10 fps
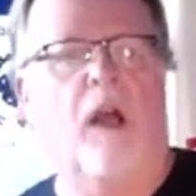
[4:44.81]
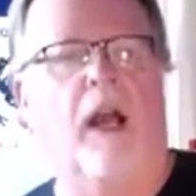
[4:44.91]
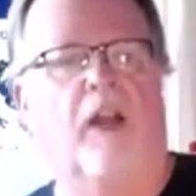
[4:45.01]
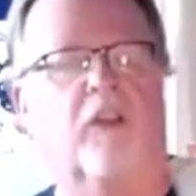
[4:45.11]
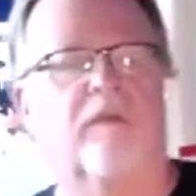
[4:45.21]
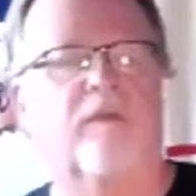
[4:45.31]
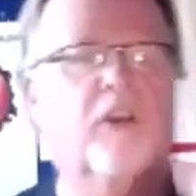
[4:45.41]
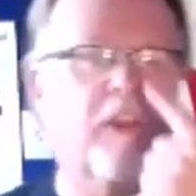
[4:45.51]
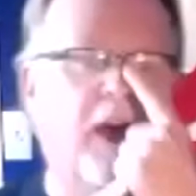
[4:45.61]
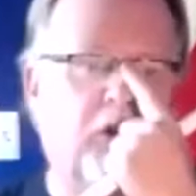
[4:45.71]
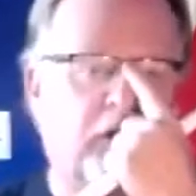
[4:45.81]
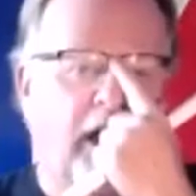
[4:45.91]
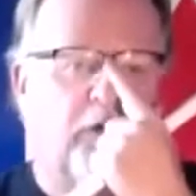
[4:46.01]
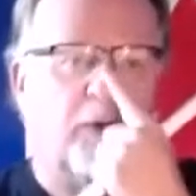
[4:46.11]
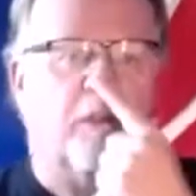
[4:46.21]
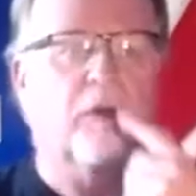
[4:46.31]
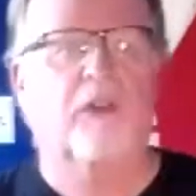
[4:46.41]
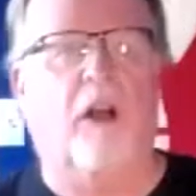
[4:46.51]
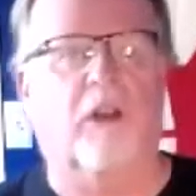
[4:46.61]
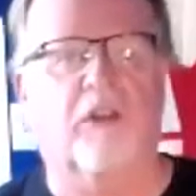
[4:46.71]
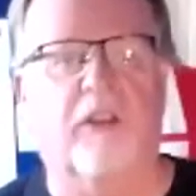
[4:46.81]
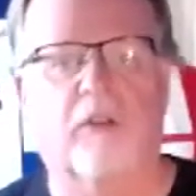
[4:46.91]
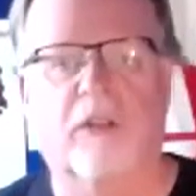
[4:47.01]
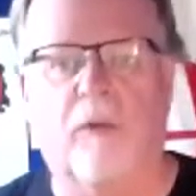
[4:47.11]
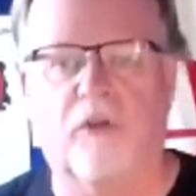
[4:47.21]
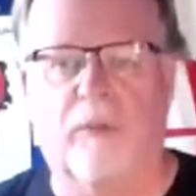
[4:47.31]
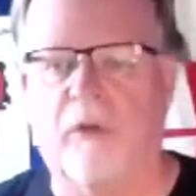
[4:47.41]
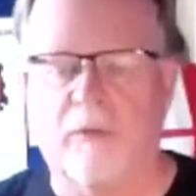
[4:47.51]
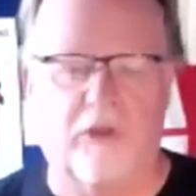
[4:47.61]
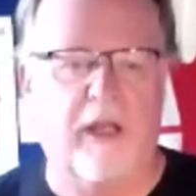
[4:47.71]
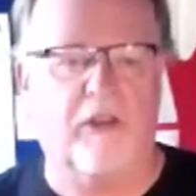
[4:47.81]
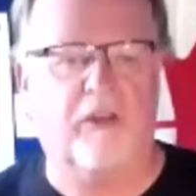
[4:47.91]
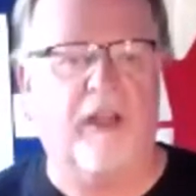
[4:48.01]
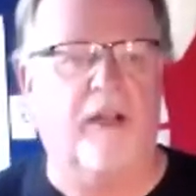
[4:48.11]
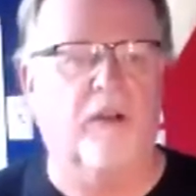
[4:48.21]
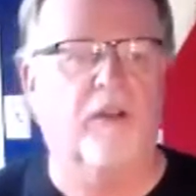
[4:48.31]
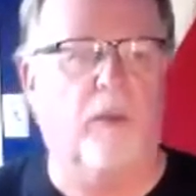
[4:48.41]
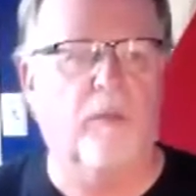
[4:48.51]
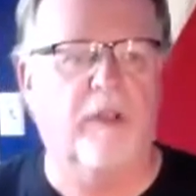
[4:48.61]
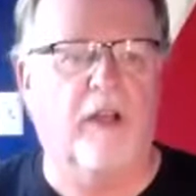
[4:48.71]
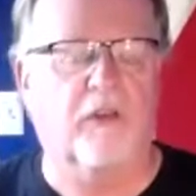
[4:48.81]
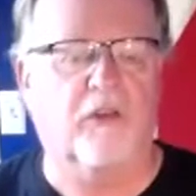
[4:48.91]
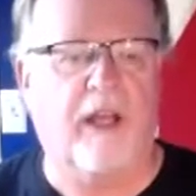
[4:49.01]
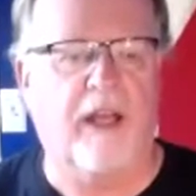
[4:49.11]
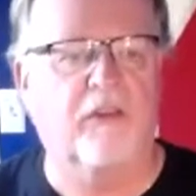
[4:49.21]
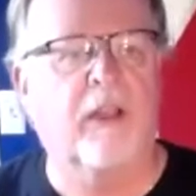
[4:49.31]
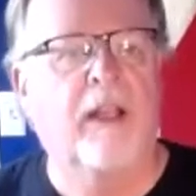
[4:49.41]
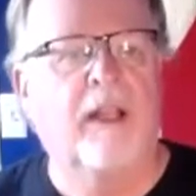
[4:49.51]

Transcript: All right, so the first exercise we're going to do is called single, double, triple. It's your kind of standard double beat exercise.